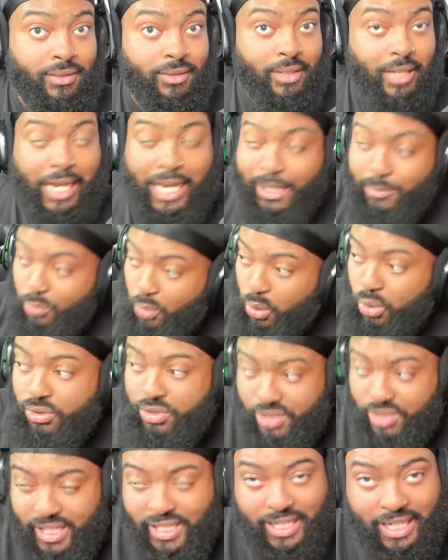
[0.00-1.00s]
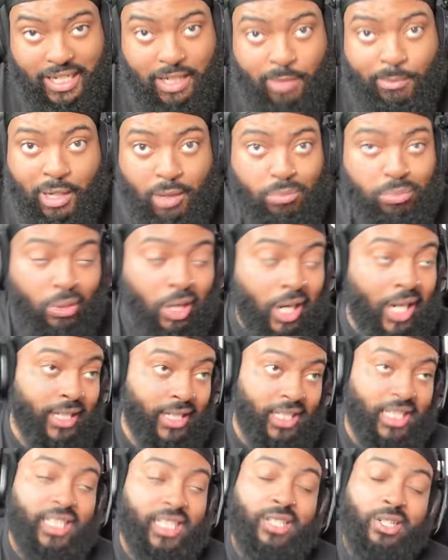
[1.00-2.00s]
I will say that about Brock.
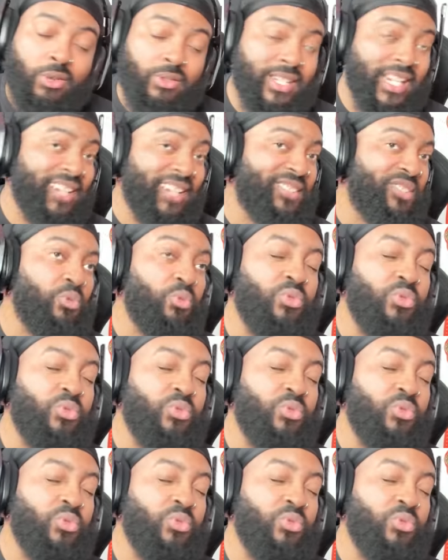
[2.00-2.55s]
He knows how to